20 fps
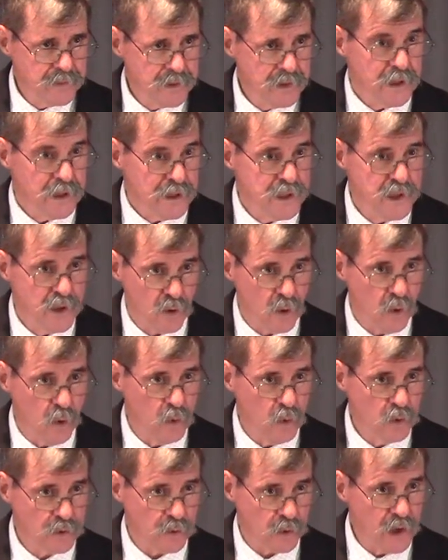a year
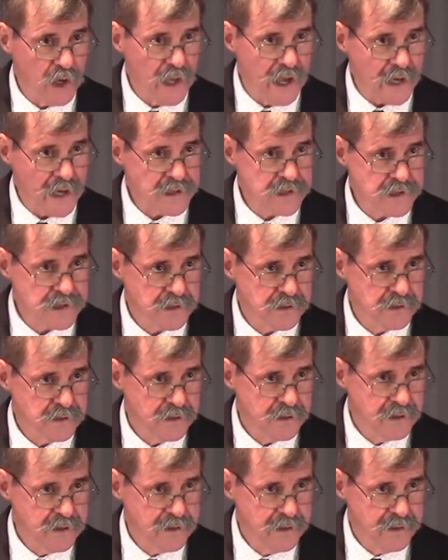old or less.
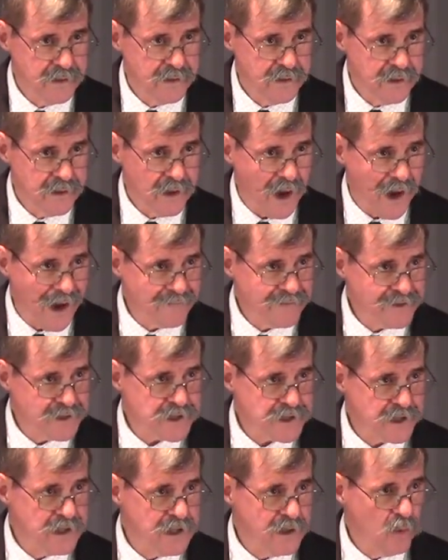
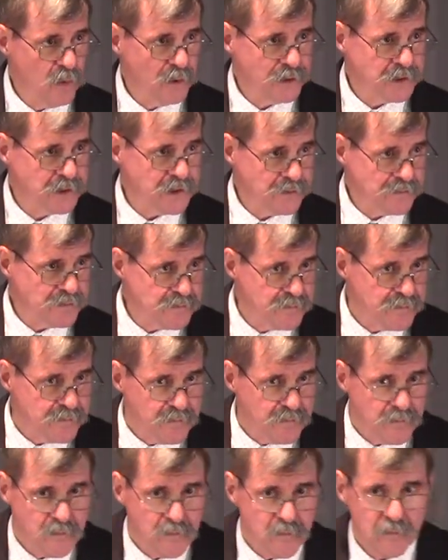Obviously, he wouldn't have
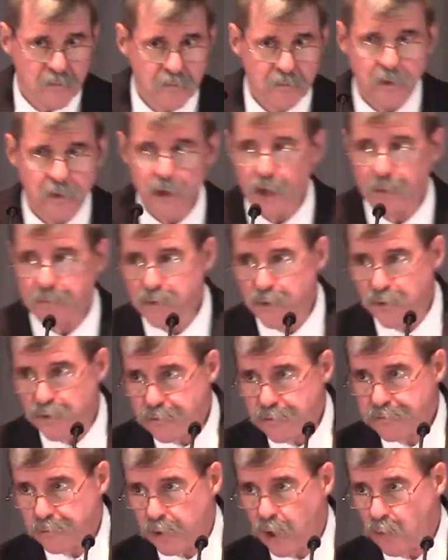come to the
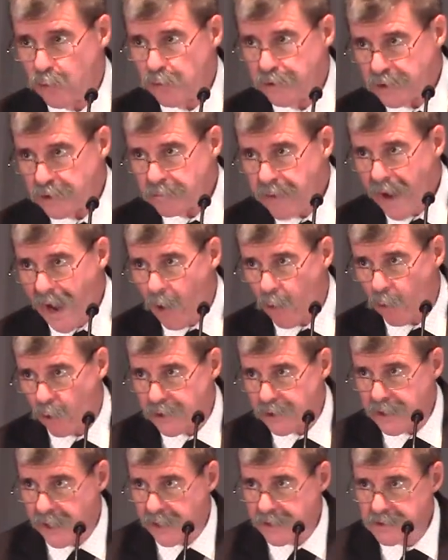throne in power
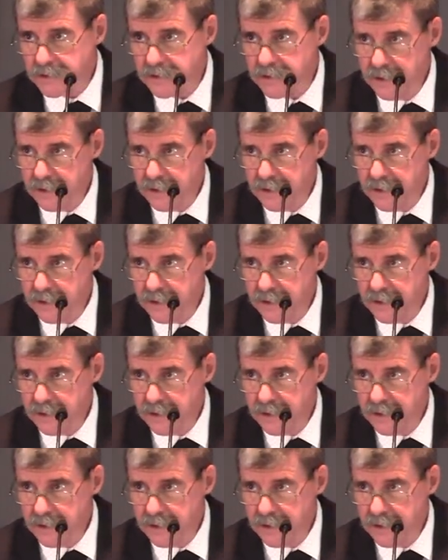yet.